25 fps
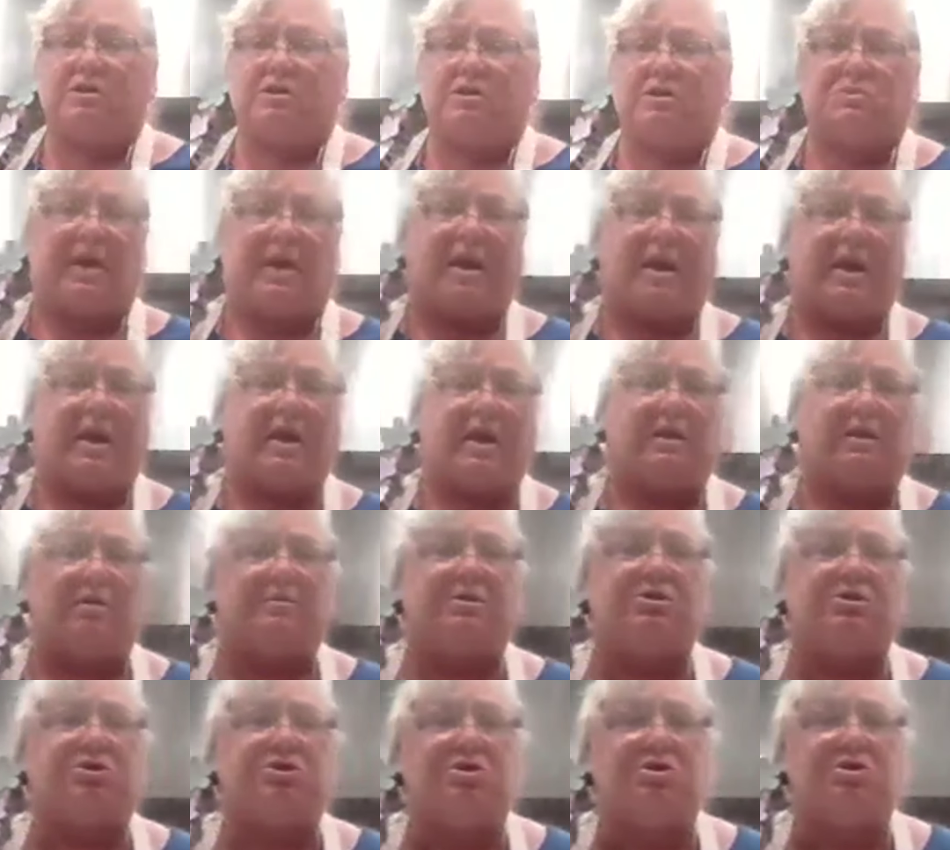ours, we add
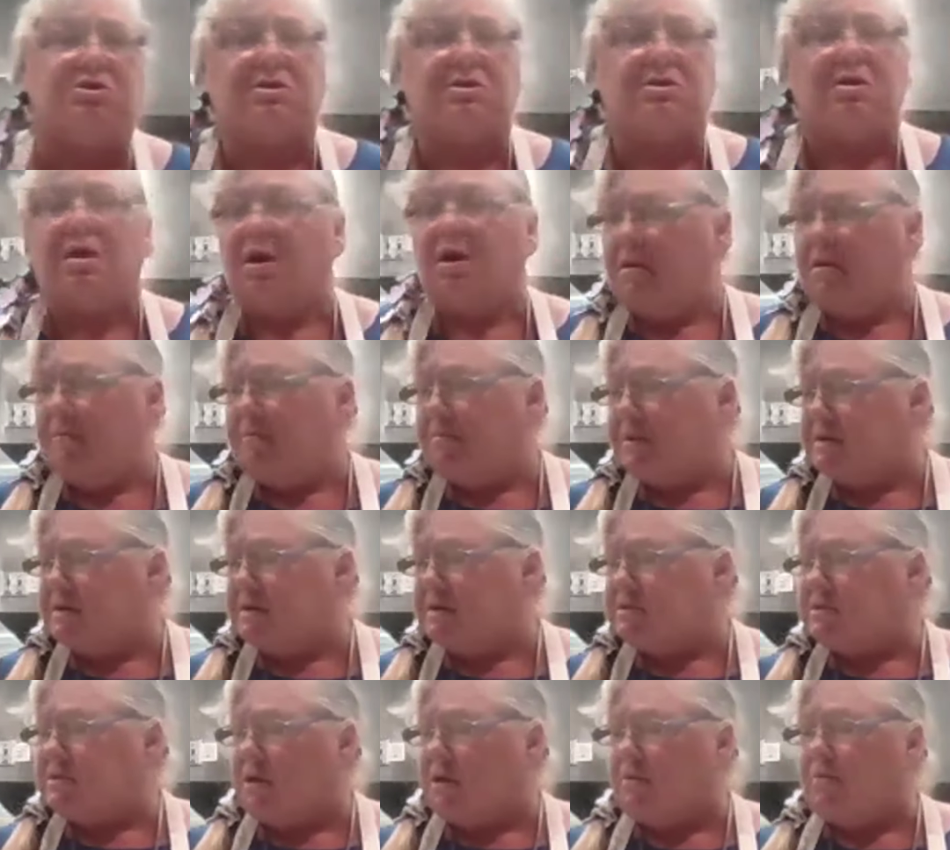lemon juice, but
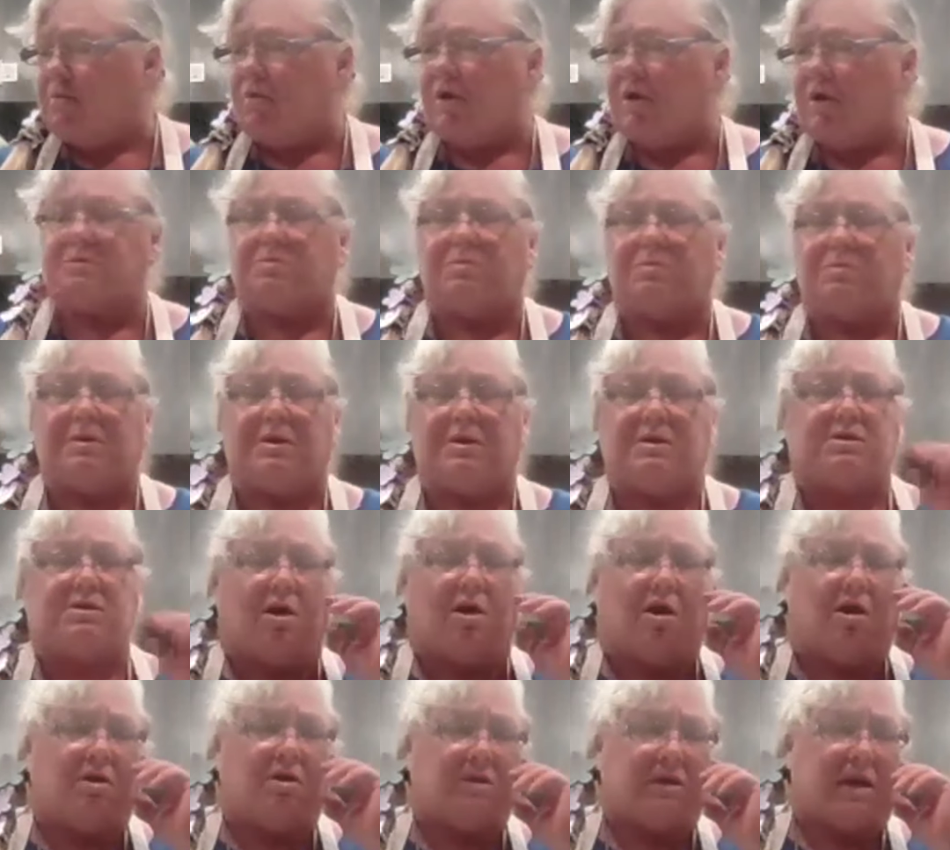some recipes
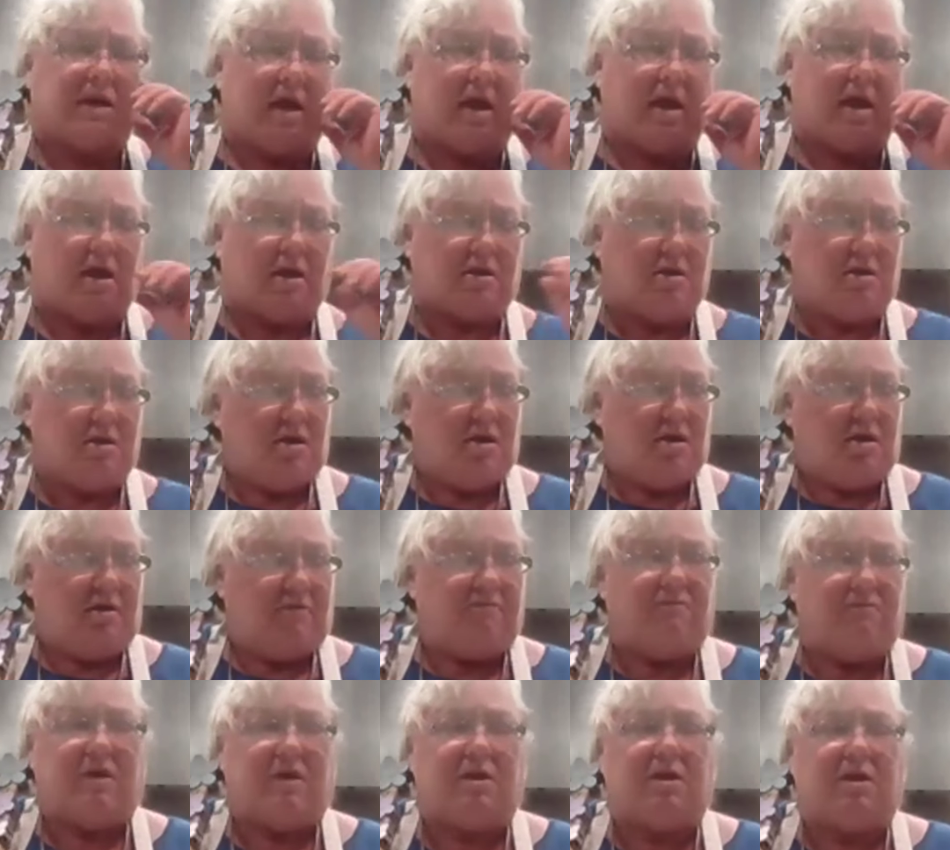call to add
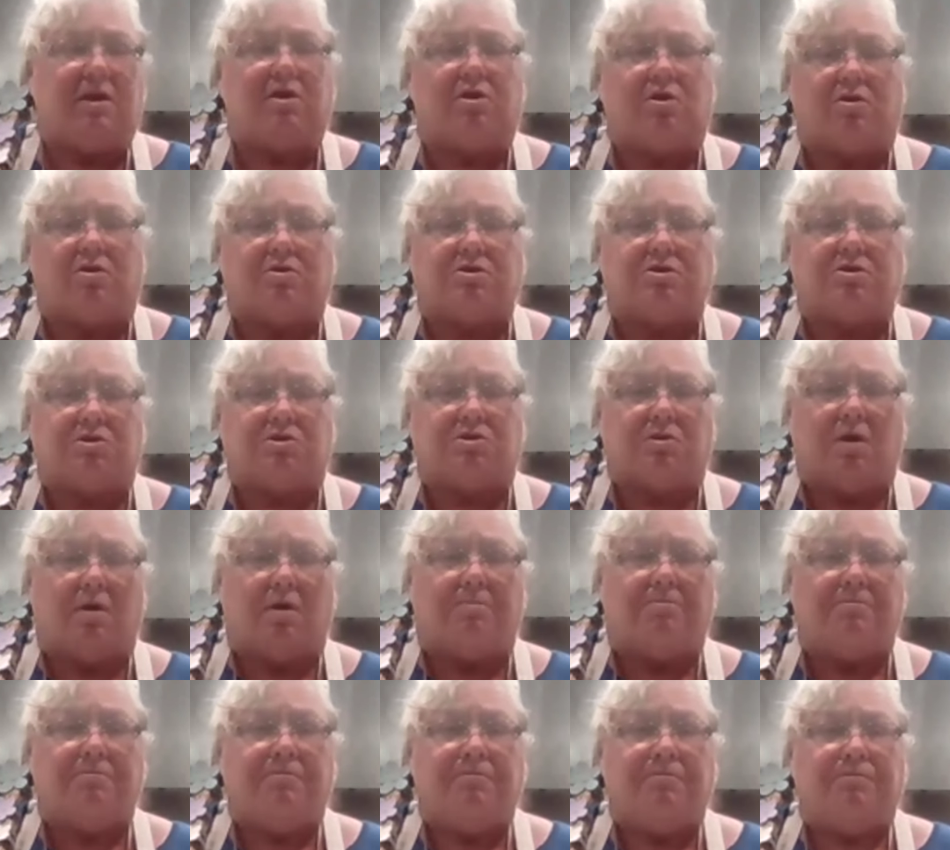vinegar to
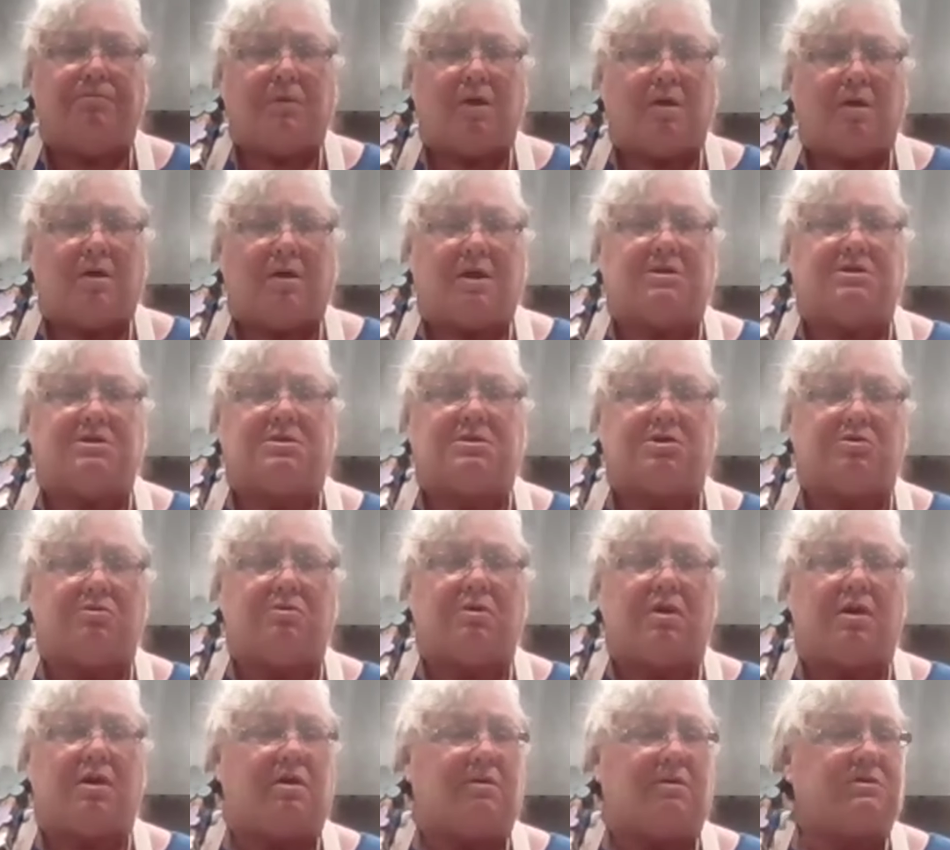them because
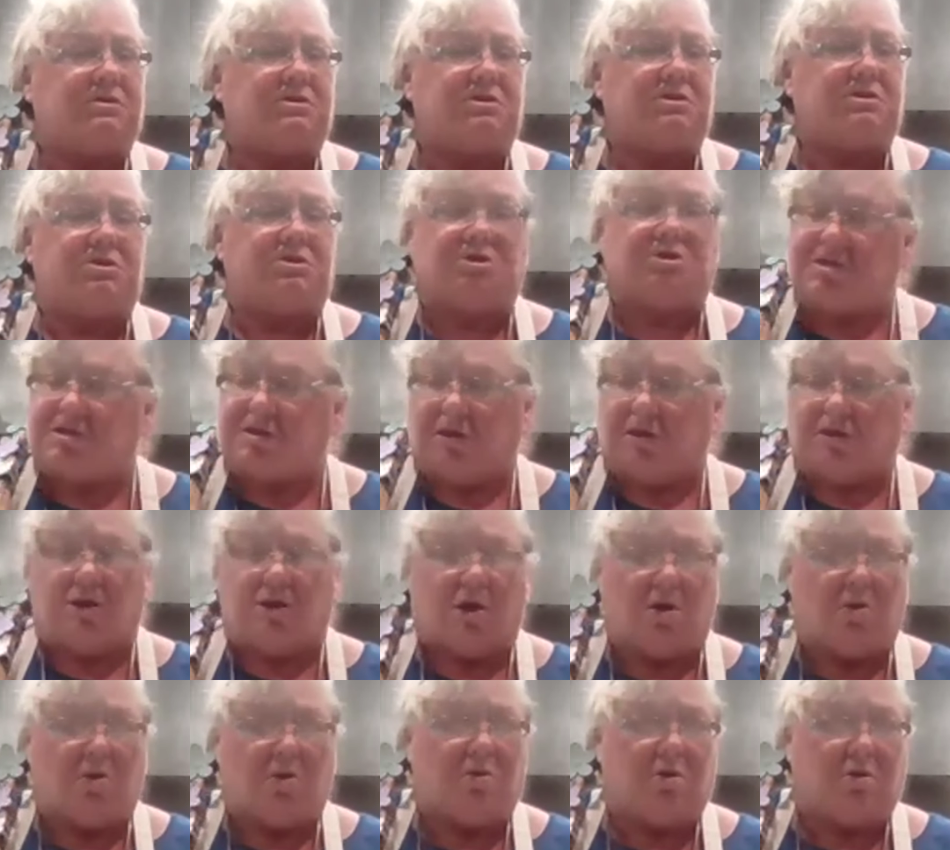you it's just a
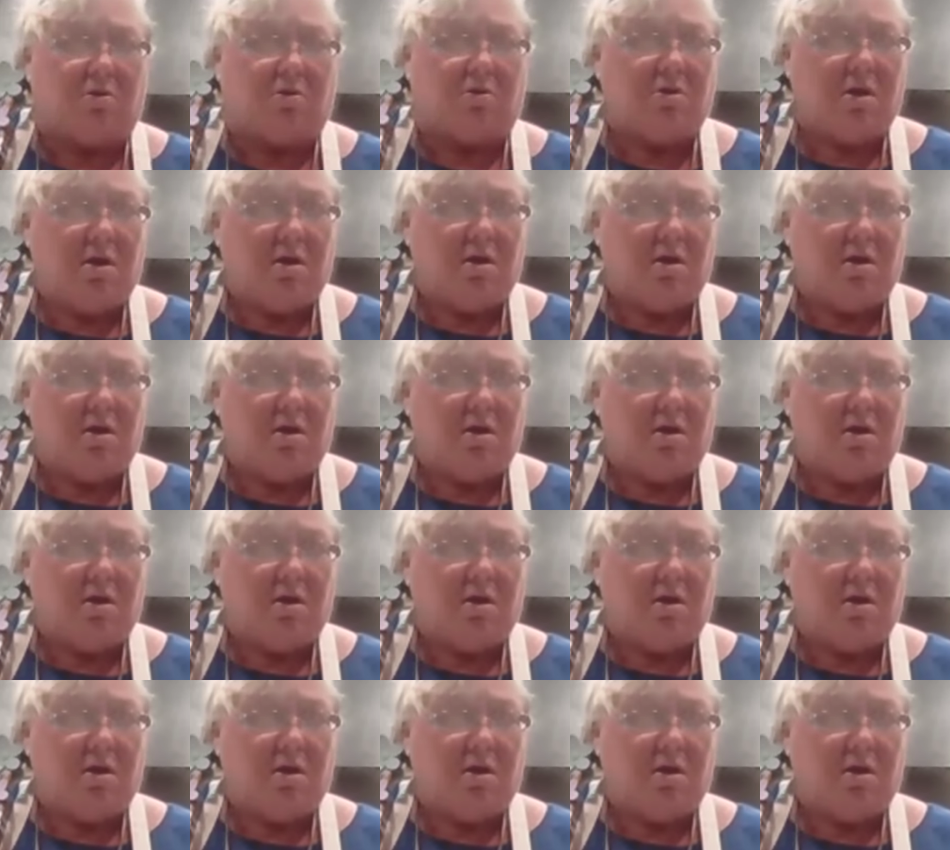lower